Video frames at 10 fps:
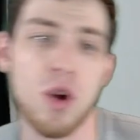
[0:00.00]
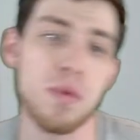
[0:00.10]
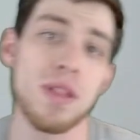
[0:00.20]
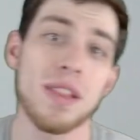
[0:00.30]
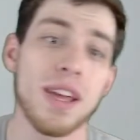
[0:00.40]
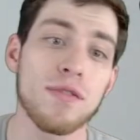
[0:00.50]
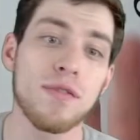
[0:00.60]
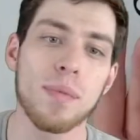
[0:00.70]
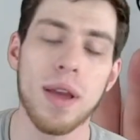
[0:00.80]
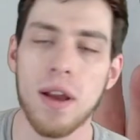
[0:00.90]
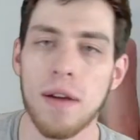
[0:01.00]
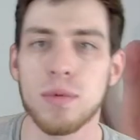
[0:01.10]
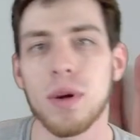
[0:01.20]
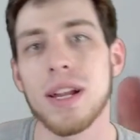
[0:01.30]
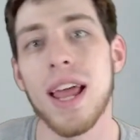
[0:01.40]
with the Landfall payoffs, and
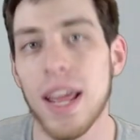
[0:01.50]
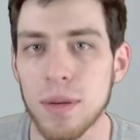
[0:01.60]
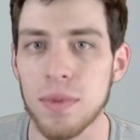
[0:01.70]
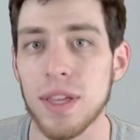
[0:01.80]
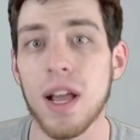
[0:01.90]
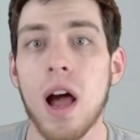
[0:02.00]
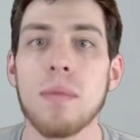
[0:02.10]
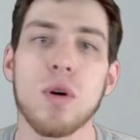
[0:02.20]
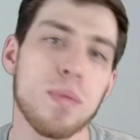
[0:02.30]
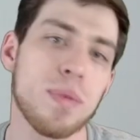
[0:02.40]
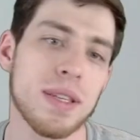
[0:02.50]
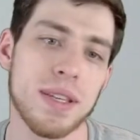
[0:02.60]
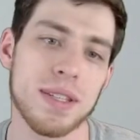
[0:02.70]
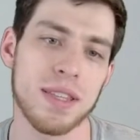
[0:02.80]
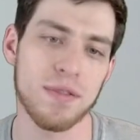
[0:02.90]
we're going to end with the combo
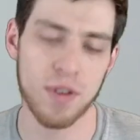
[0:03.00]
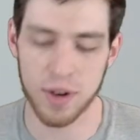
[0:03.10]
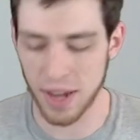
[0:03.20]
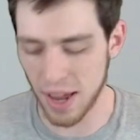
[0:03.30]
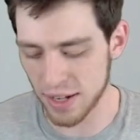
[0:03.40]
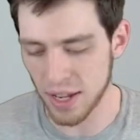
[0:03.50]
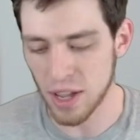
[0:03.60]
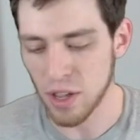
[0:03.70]
pieces at the very end.